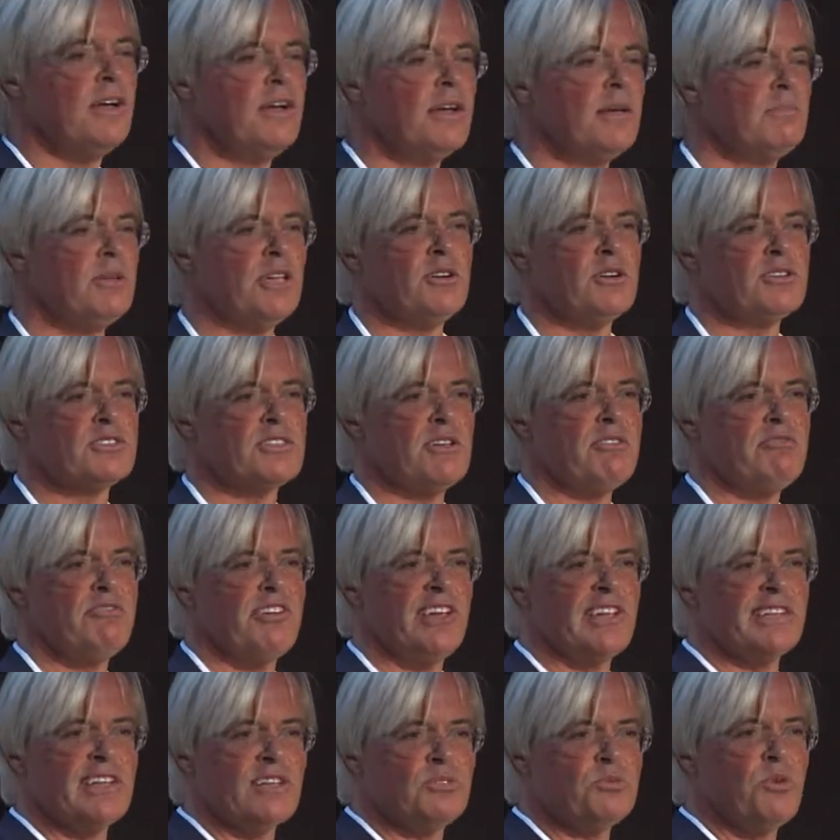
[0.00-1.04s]
because they
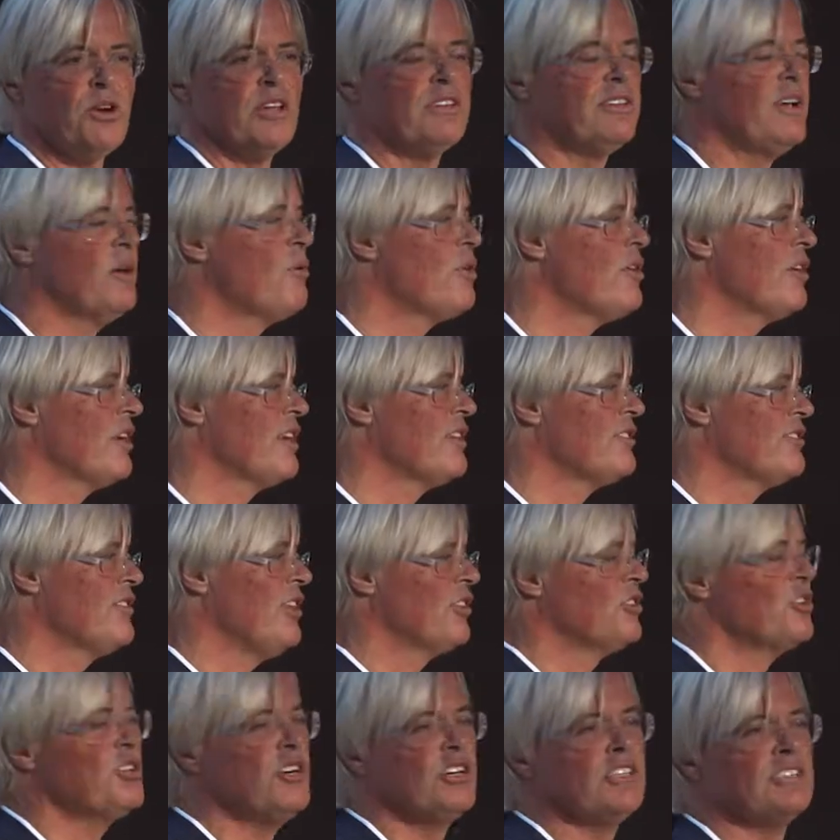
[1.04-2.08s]
think that where they work is
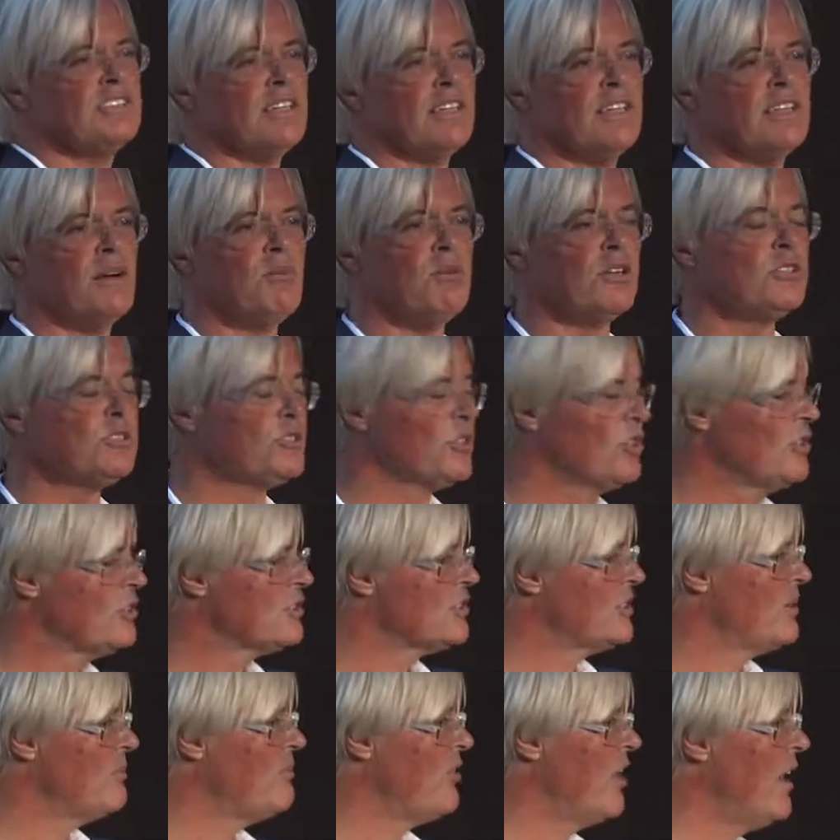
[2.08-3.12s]
not good and they want to go
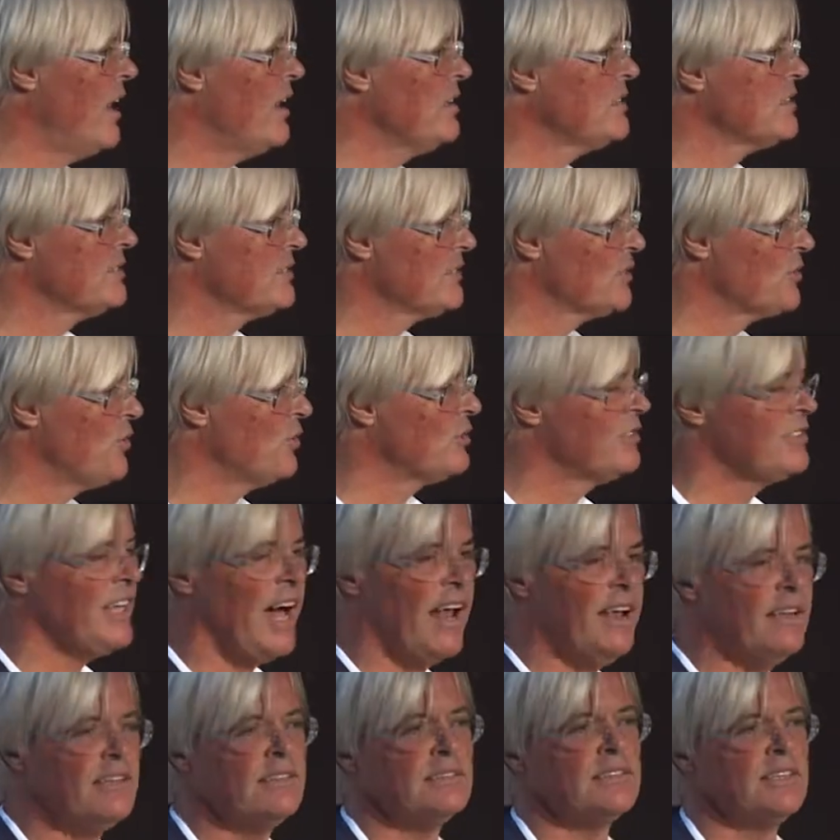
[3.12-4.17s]
somewhere else. It's called
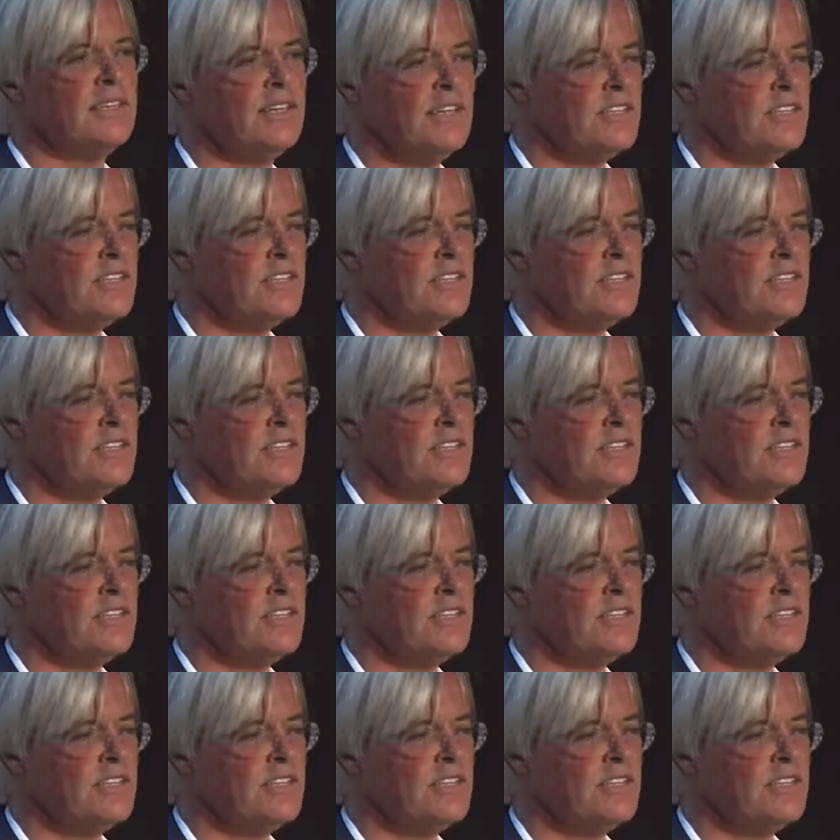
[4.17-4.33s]
talent.